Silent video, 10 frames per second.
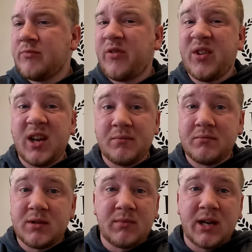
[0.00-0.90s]
free
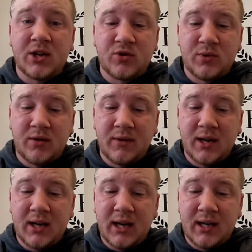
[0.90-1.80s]
up some cash, we don't
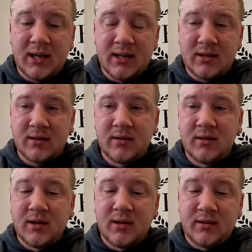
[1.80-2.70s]
really need it.
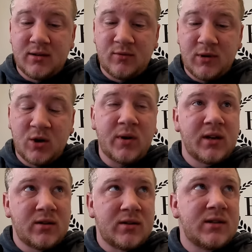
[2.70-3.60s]
They're normally
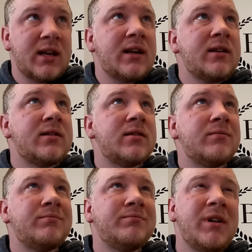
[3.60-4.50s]
quite good sellers.
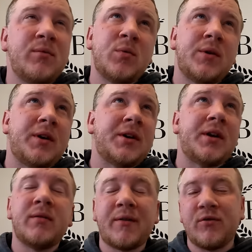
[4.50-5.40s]
Maybe we won't, I don't
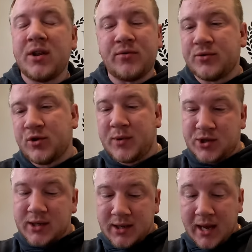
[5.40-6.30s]
know. I haven't really thought too
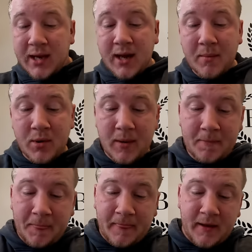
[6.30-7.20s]
much into that yet, but
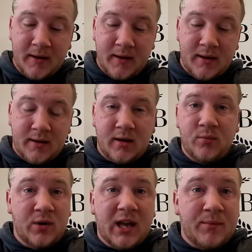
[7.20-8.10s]
I
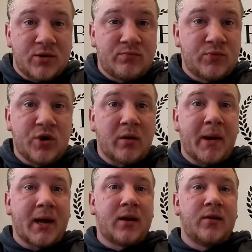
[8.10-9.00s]
want to get my truck
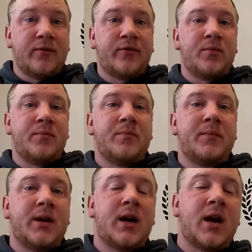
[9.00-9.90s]
back from...
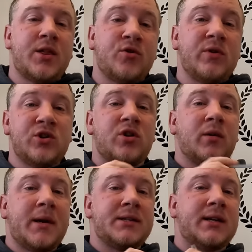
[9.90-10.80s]
the green
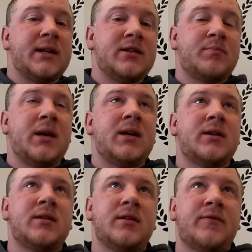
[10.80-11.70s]
truck, basically, has
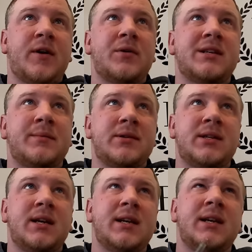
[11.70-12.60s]
been... It failed at
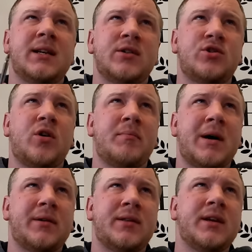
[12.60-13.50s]
MIT. It needed a top
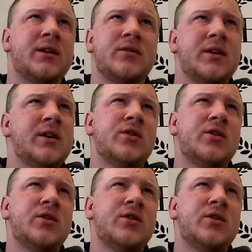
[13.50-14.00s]
mount, I think.